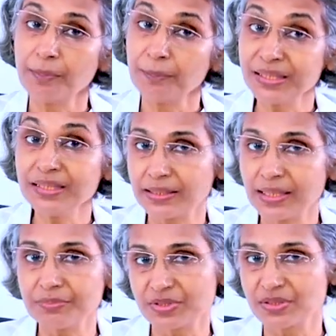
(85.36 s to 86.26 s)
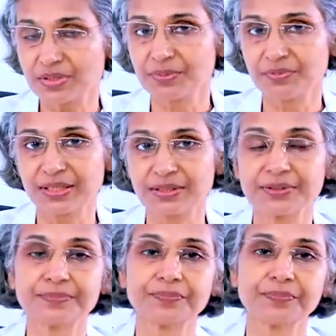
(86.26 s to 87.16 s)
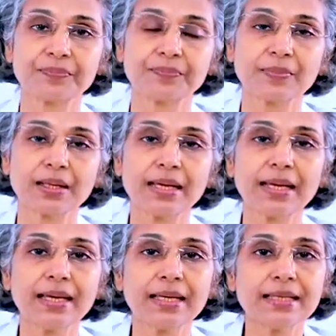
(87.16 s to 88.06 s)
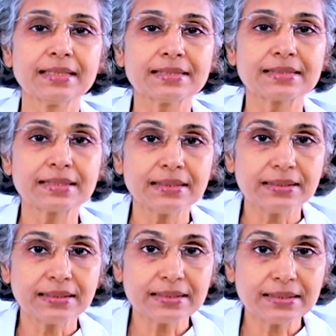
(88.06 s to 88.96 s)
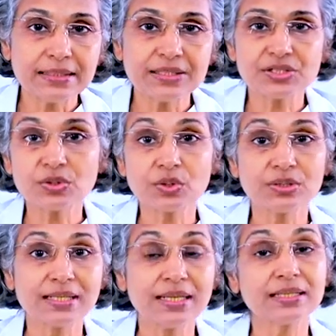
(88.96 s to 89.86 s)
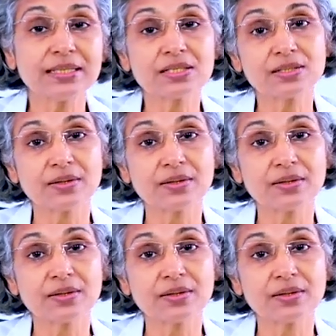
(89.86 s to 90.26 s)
many times in fact. Skin lesion on the leg is,